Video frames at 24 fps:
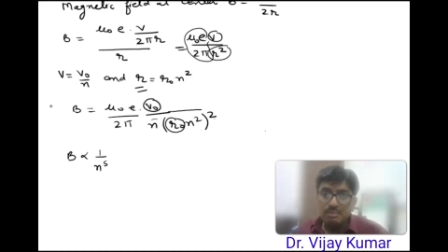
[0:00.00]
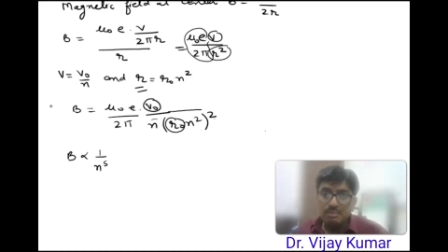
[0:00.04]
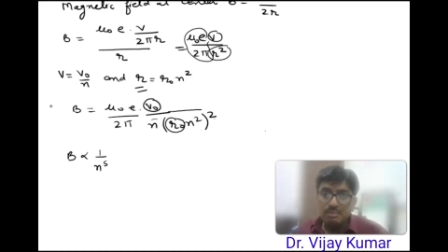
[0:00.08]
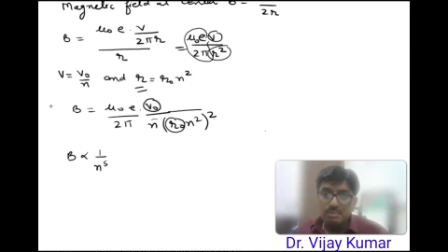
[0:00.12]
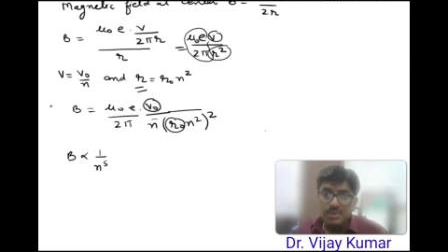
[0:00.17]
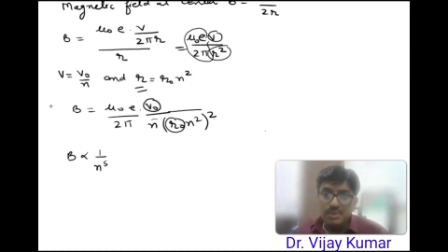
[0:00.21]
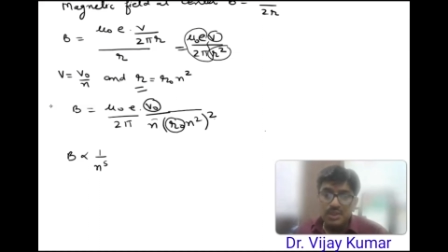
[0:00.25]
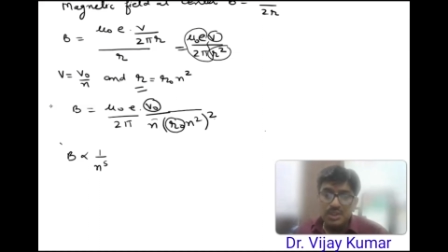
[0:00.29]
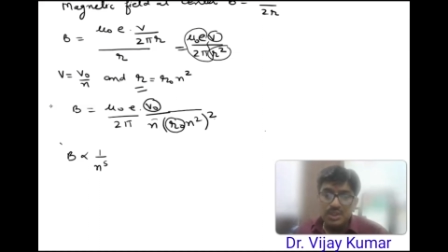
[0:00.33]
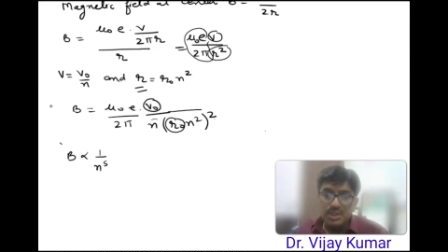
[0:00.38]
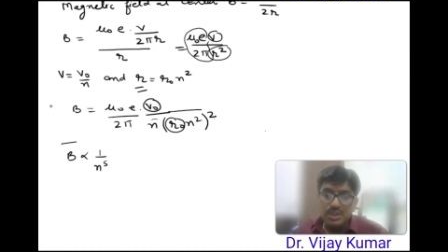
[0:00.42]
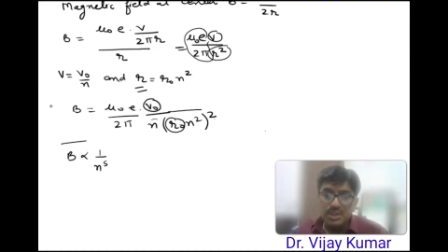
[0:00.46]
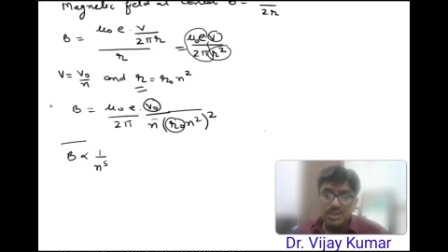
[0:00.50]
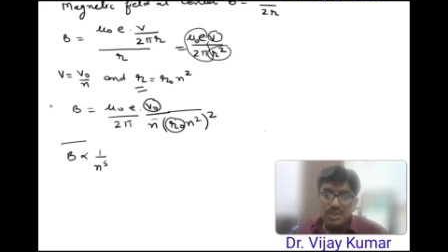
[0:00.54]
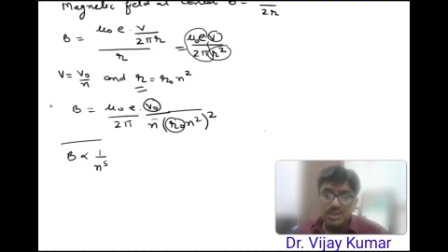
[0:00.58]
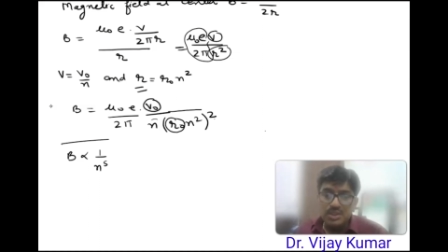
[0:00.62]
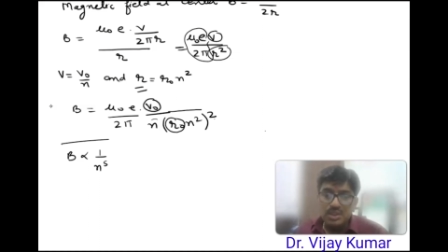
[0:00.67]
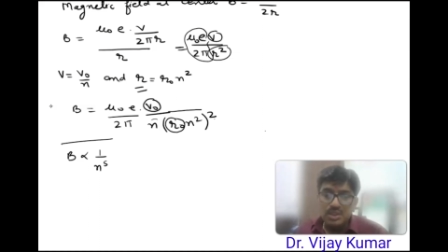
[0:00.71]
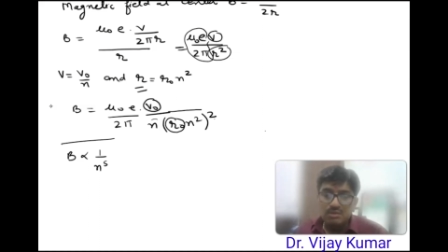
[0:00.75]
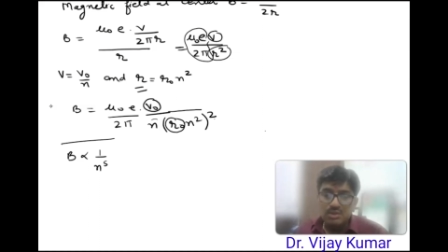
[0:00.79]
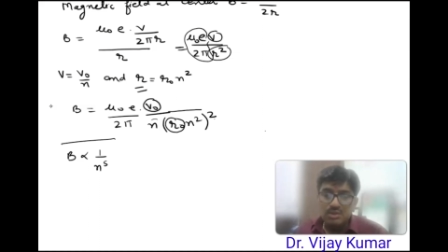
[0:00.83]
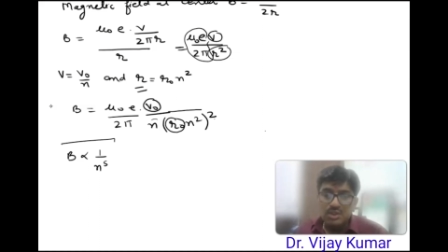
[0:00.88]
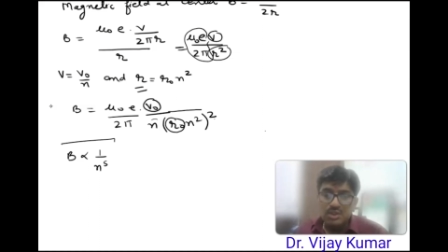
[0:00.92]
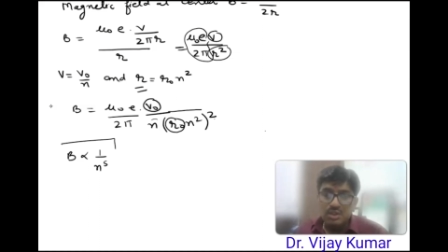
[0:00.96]
B is
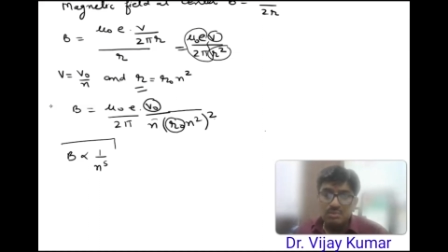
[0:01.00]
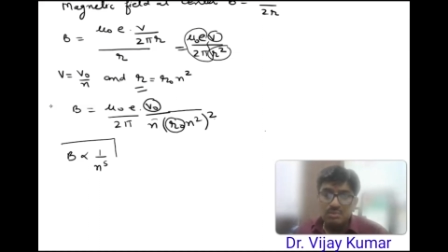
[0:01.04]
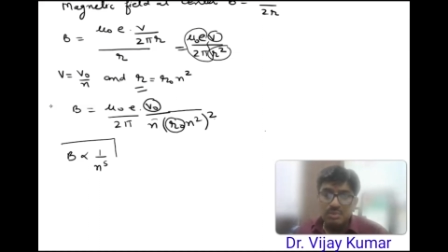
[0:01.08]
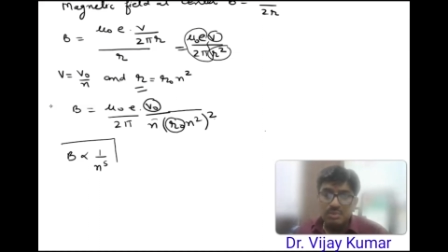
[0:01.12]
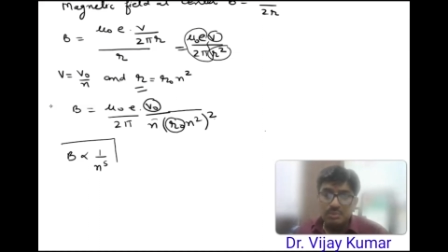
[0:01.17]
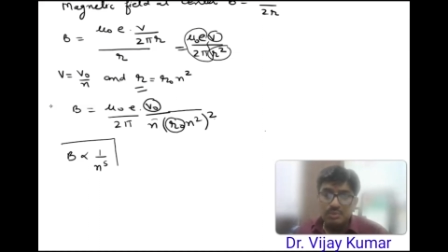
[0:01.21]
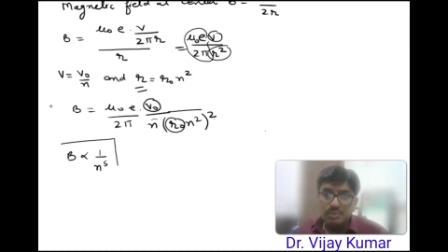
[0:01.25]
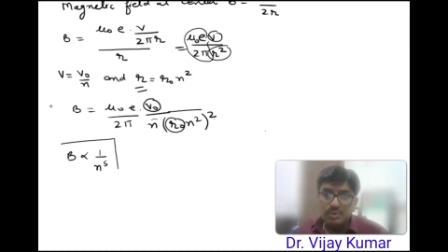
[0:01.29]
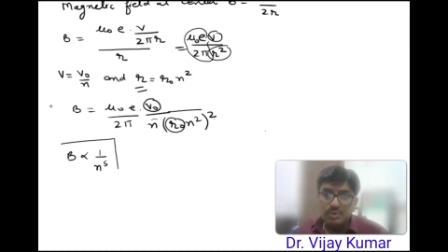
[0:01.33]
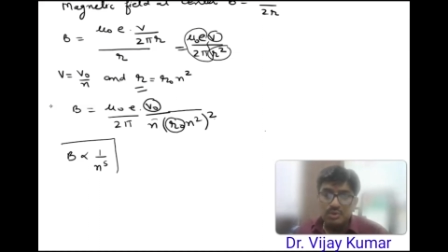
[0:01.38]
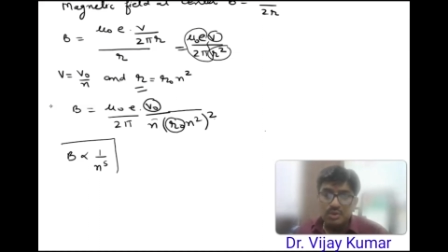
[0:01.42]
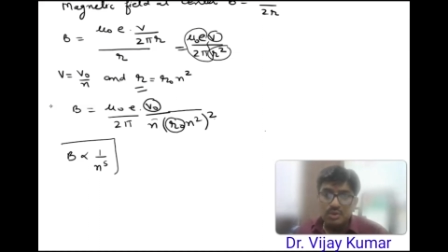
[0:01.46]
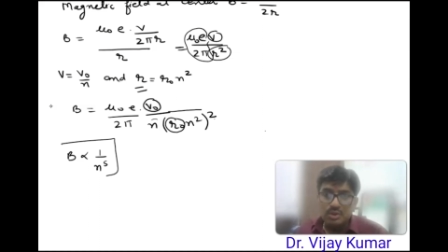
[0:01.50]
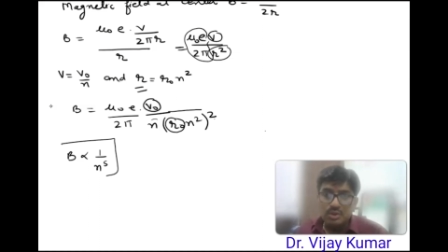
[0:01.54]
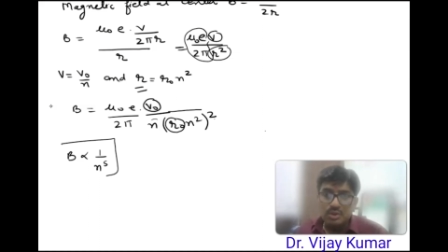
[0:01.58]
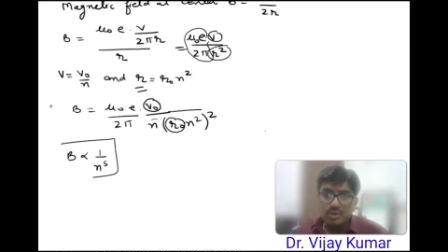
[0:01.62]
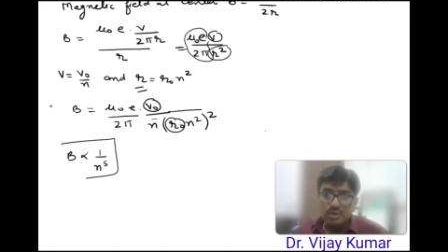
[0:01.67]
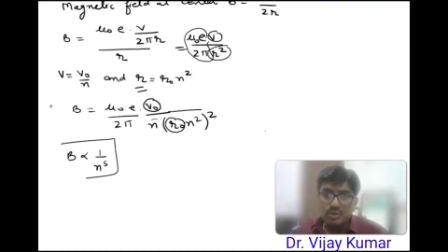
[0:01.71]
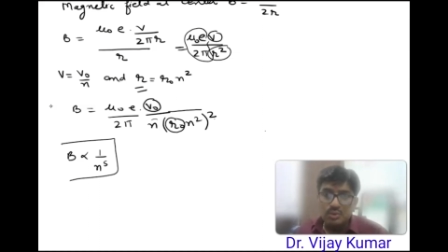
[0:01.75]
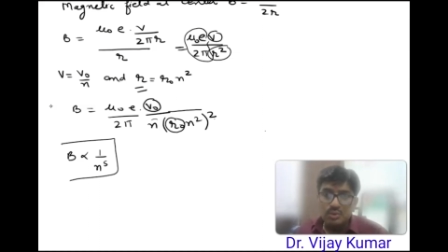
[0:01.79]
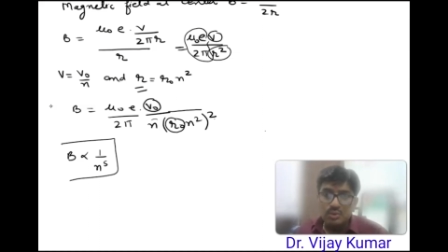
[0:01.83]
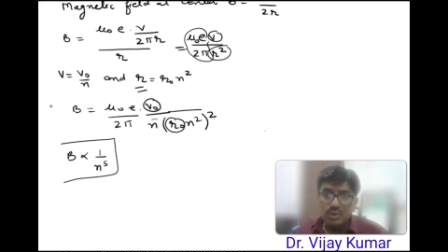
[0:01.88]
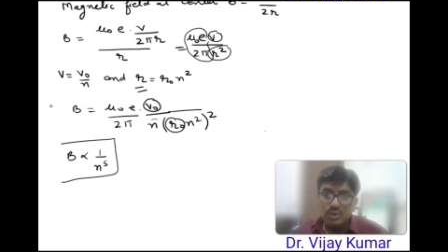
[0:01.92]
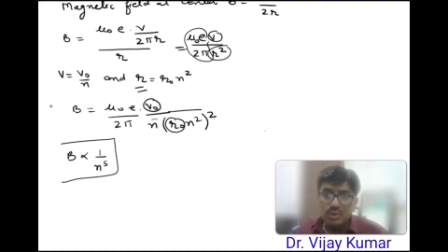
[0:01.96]
inversely proportional
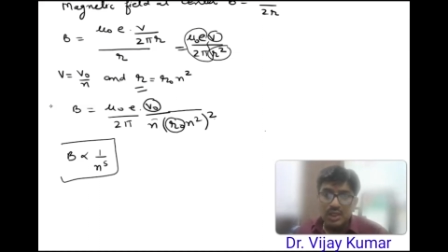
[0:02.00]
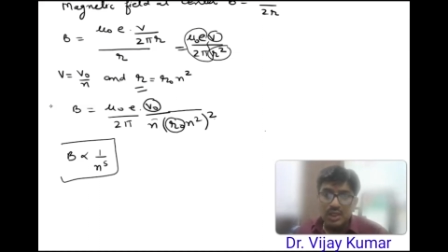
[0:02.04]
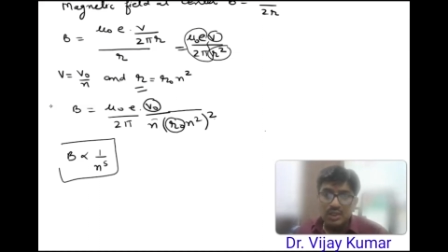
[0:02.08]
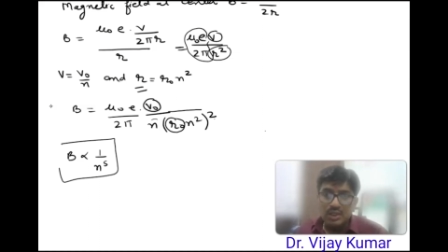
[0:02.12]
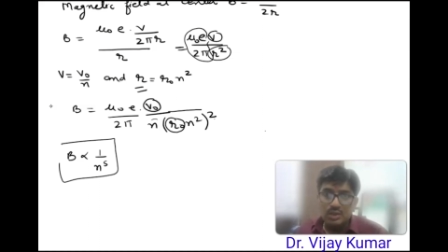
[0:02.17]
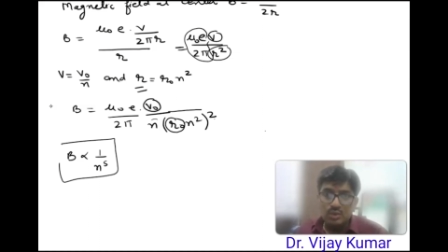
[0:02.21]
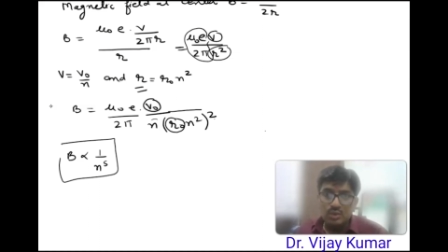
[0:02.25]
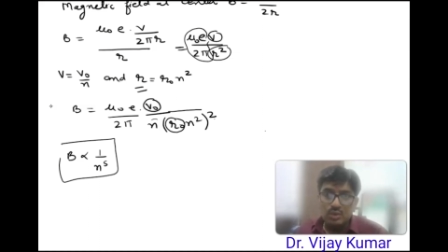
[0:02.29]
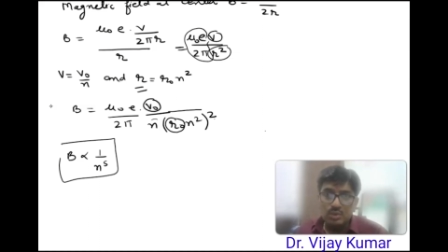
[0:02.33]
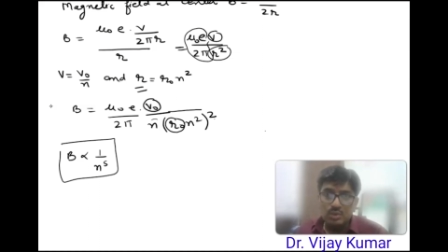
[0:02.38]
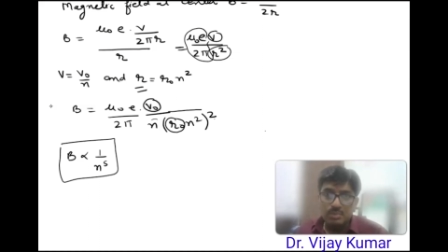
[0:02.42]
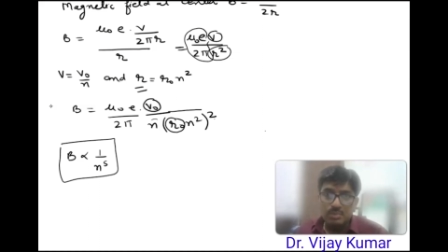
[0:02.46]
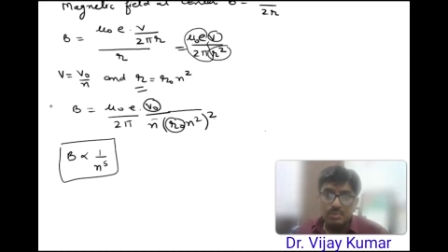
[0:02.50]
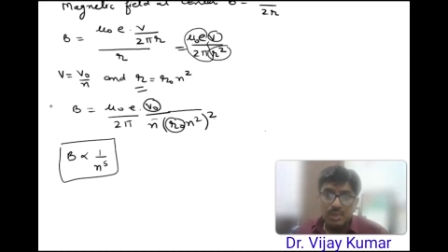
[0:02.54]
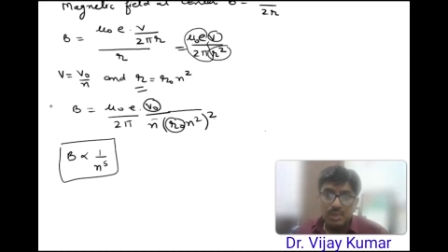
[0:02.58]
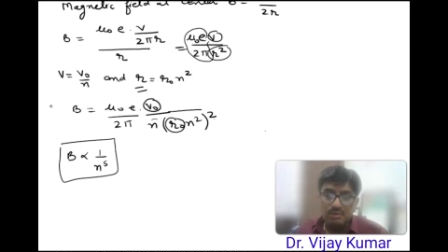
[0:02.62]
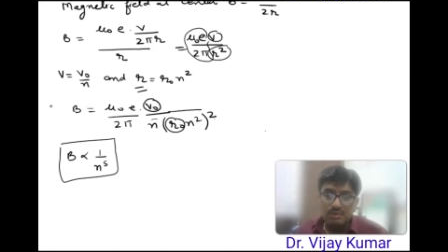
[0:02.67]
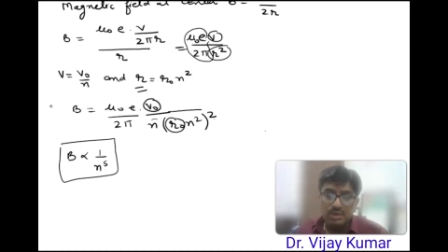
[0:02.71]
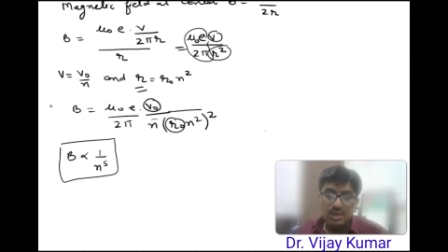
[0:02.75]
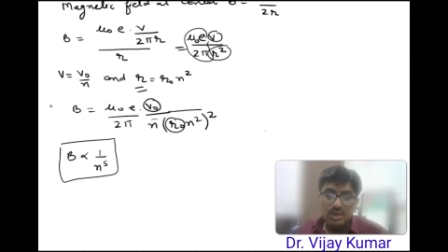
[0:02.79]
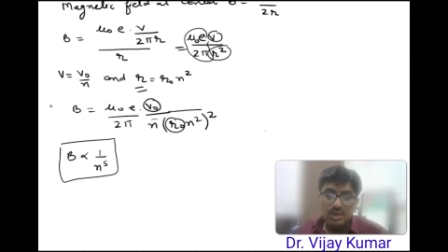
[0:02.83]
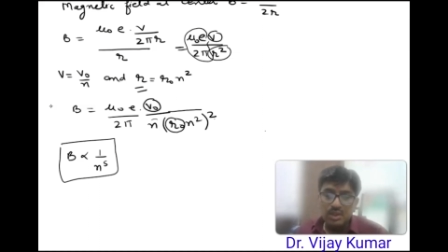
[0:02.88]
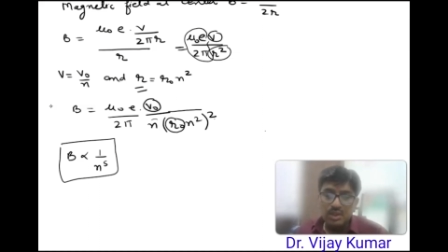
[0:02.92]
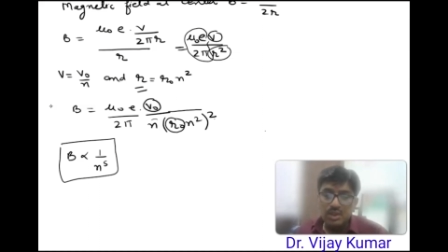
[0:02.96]
to n to the
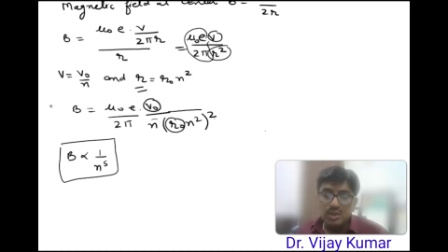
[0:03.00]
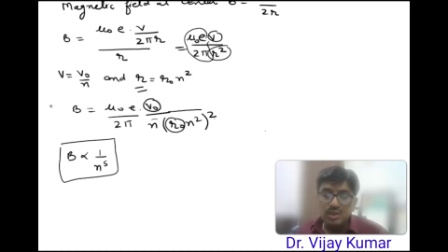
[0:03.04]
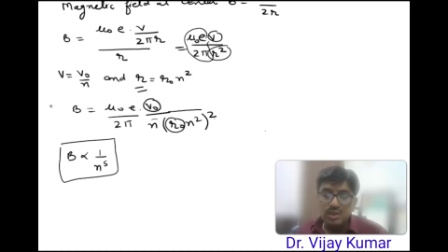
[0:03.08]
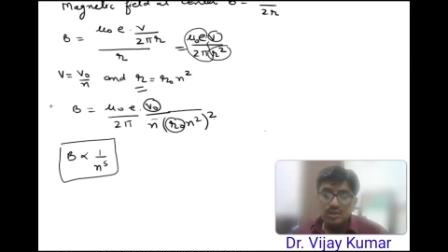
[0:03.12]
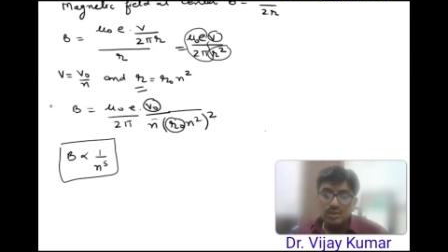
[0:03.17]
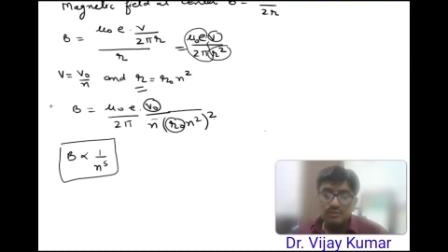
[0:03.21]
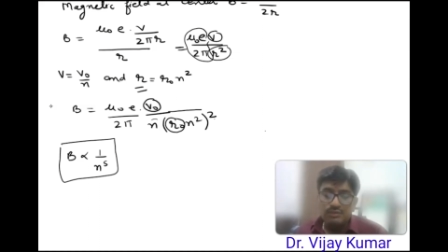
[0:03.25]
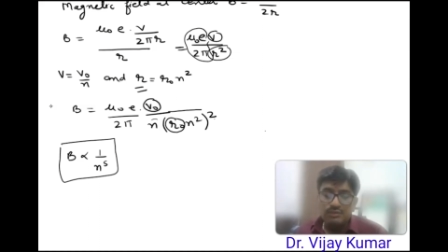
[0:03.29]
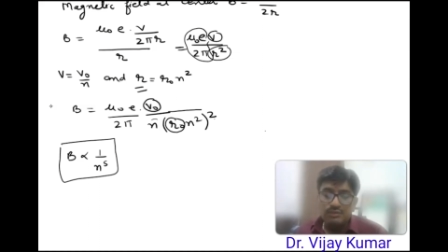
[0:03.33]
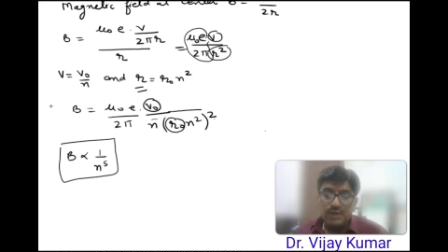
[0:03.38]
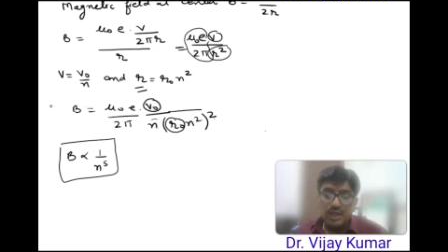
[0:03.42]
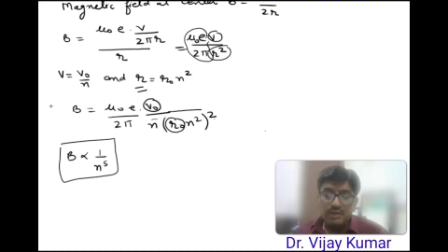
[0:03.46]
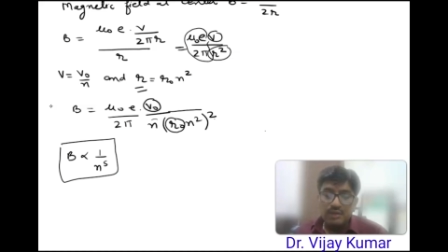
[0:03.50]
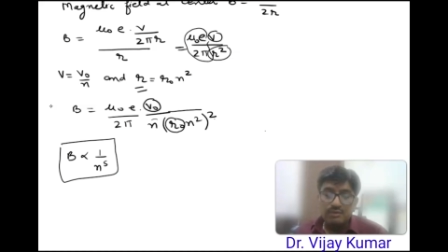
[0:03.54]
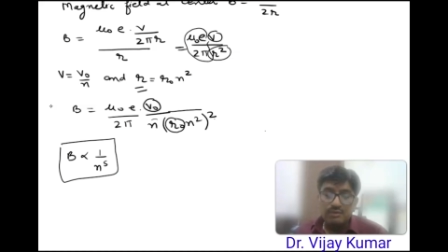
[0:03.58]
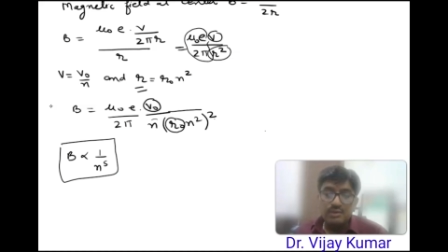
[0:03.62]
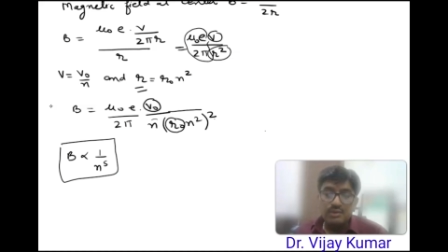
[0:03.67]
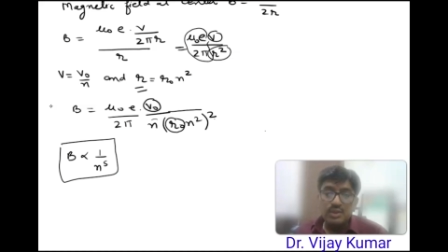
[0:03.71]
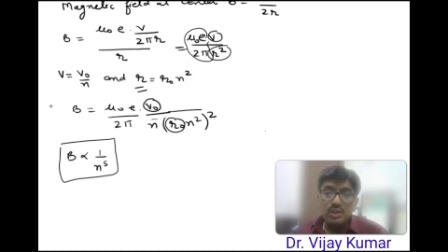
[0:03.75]
power 5.